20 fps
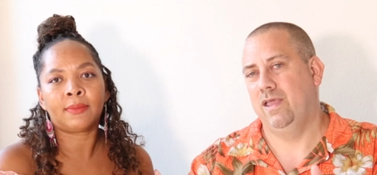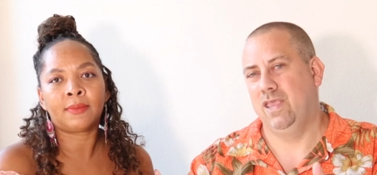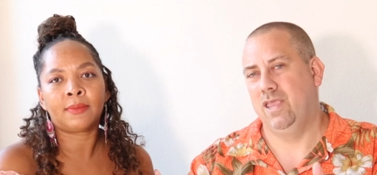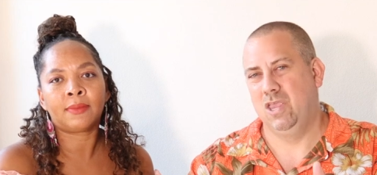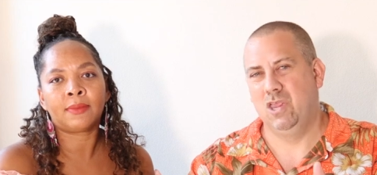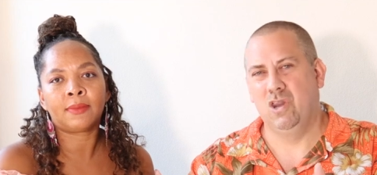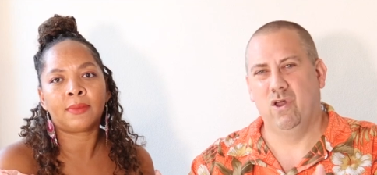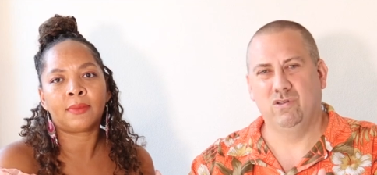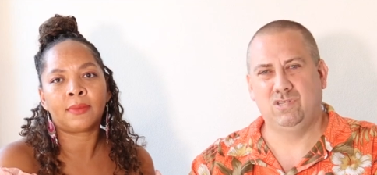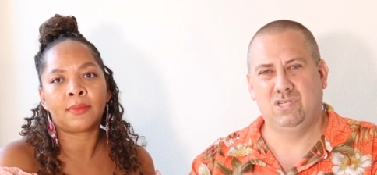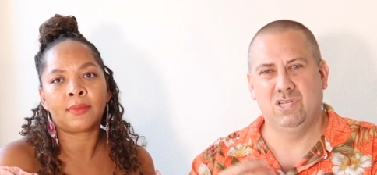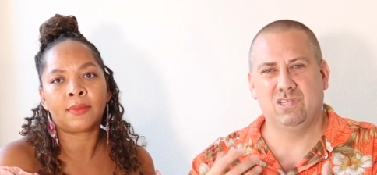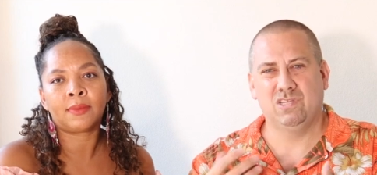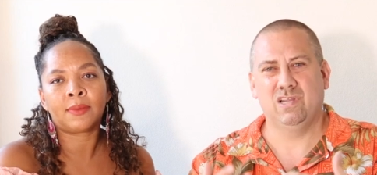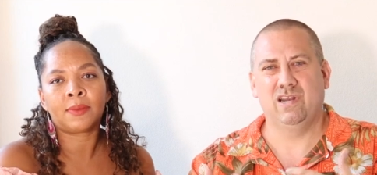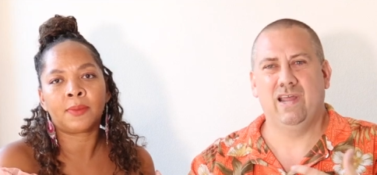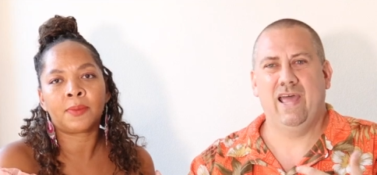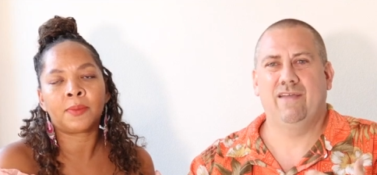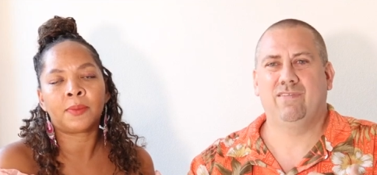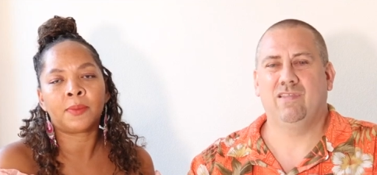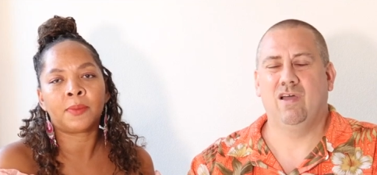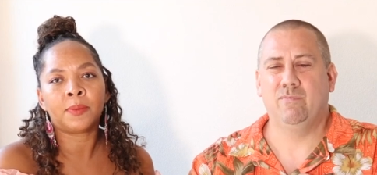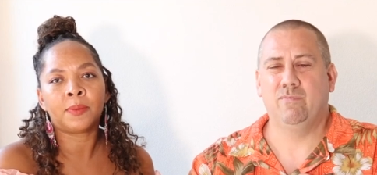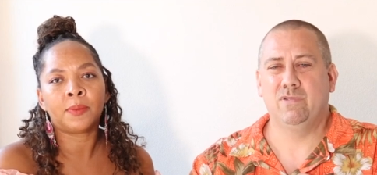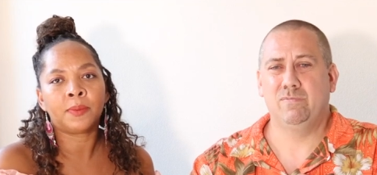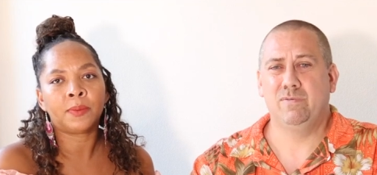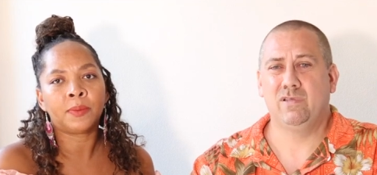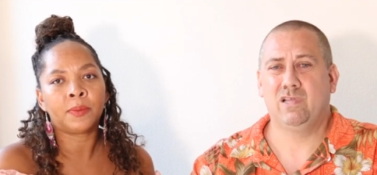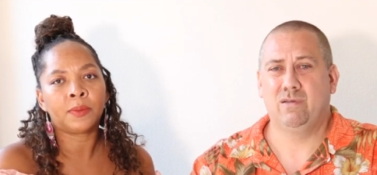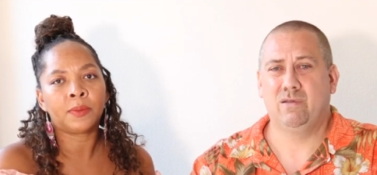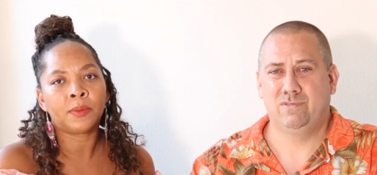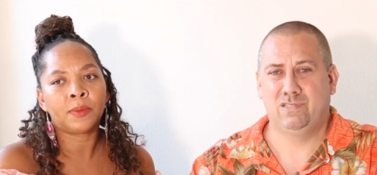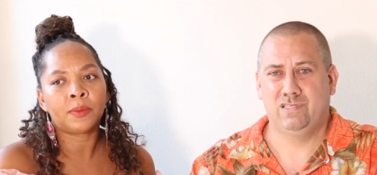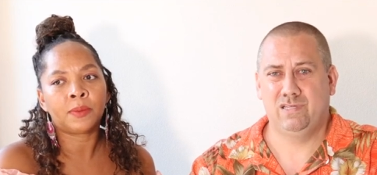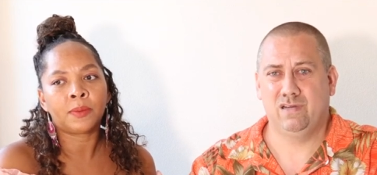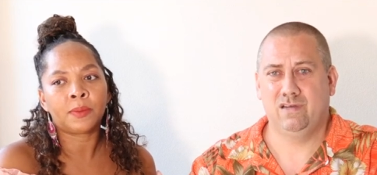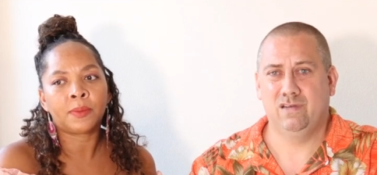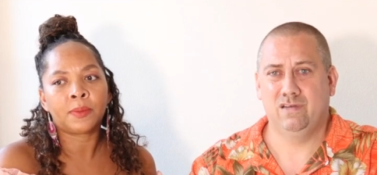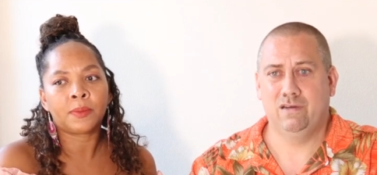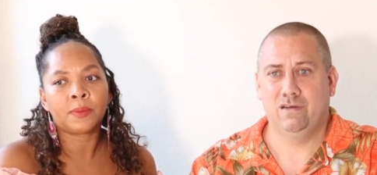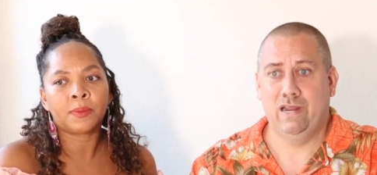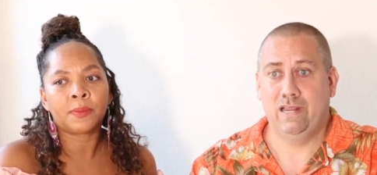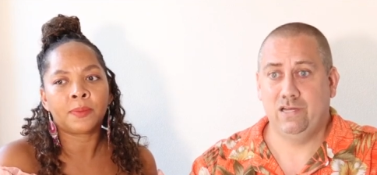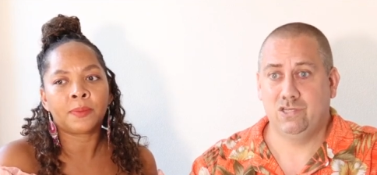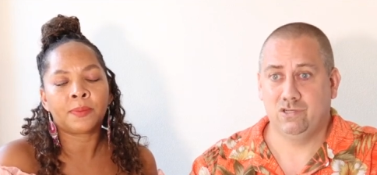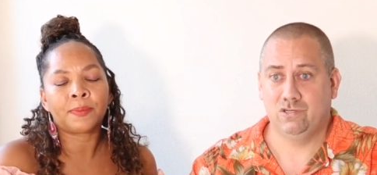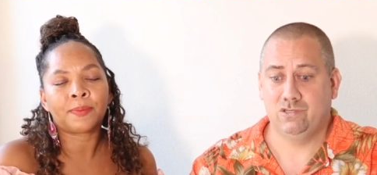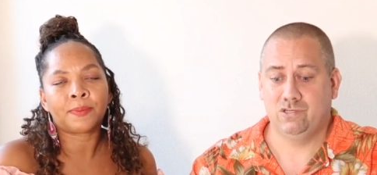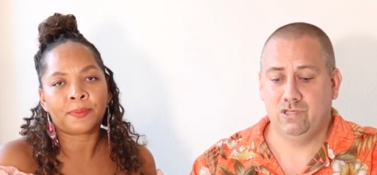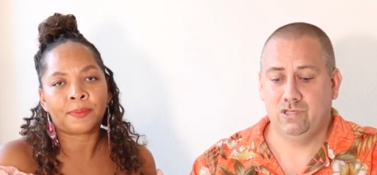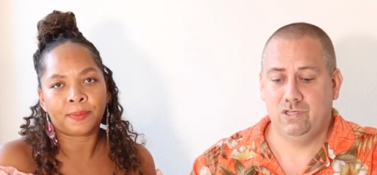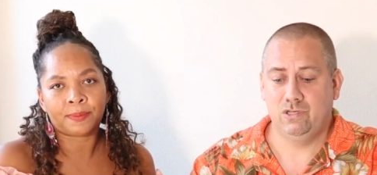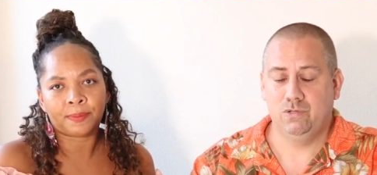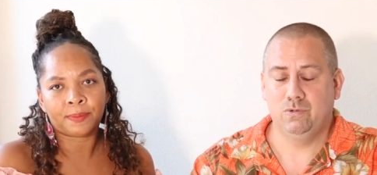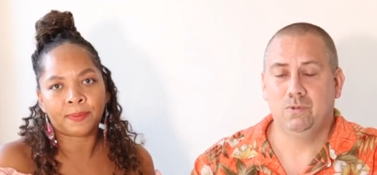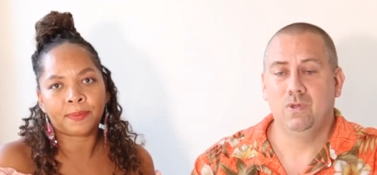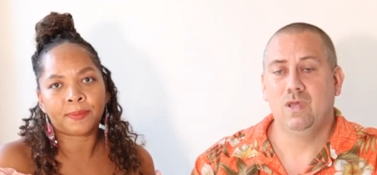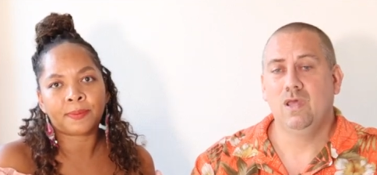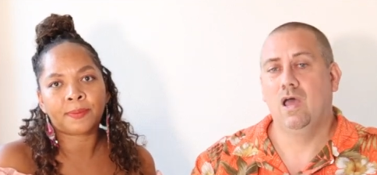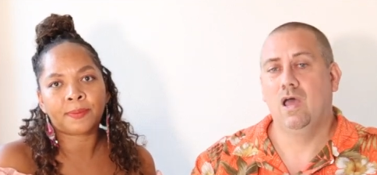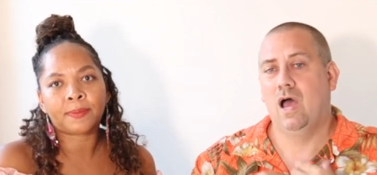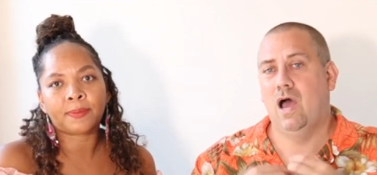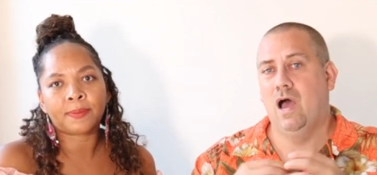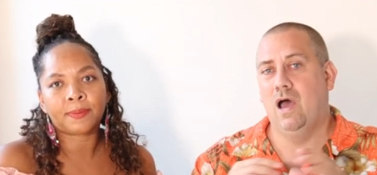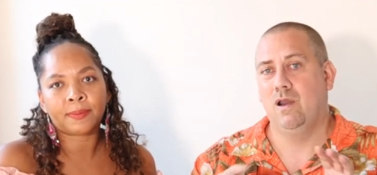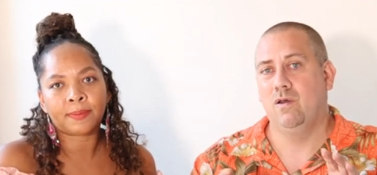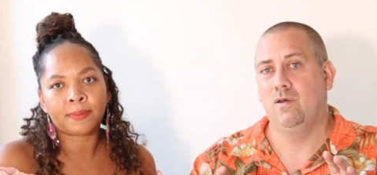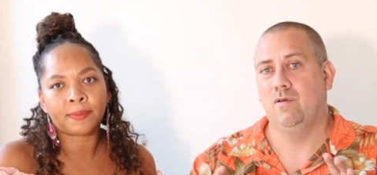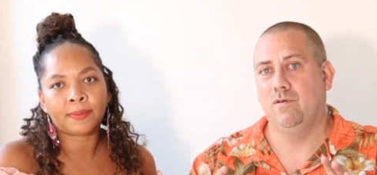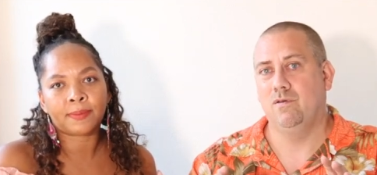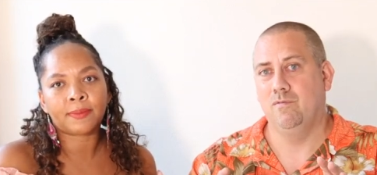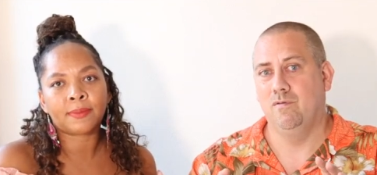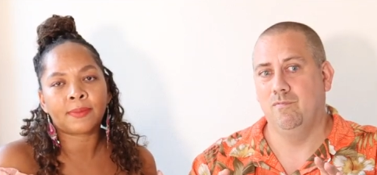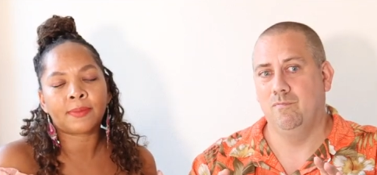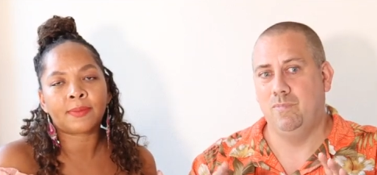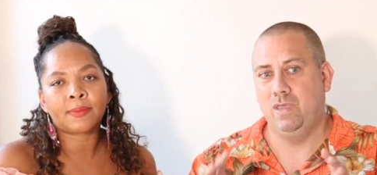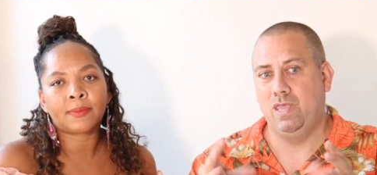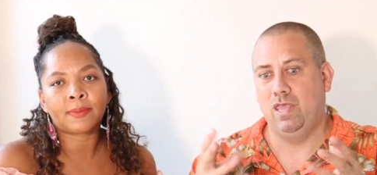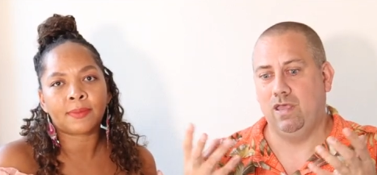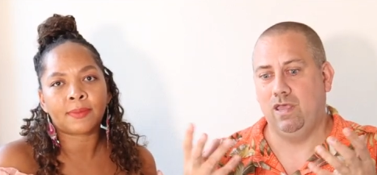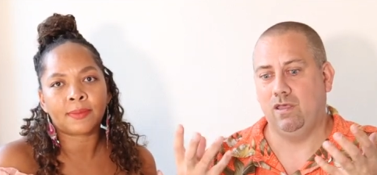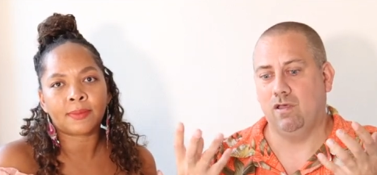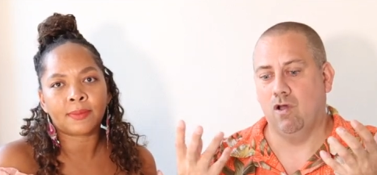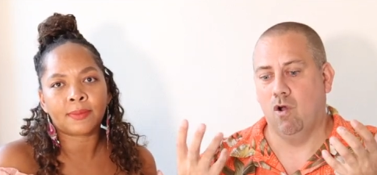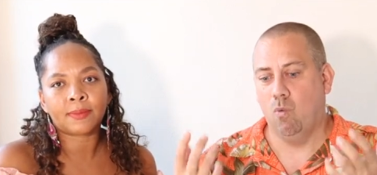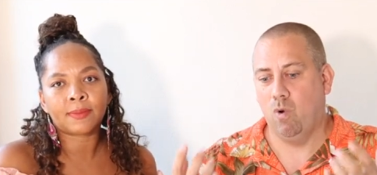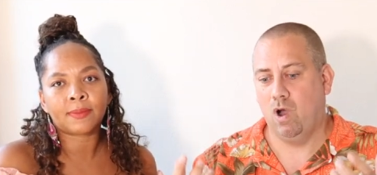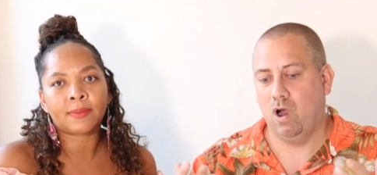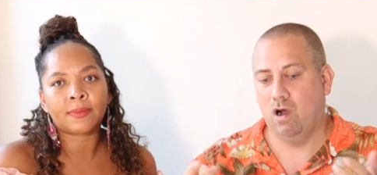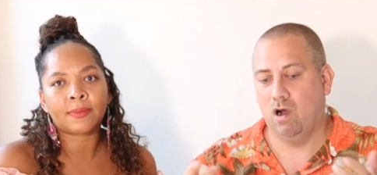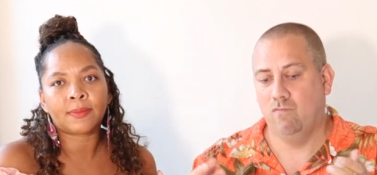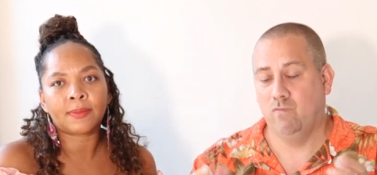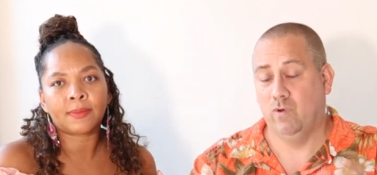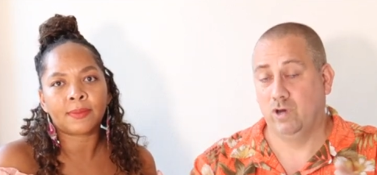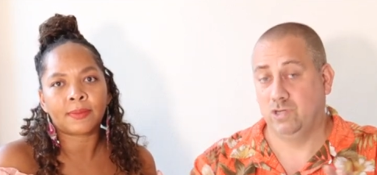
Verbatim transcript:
Speaker 1: you know, it's just gonna have to almost become second nature to you on being aware of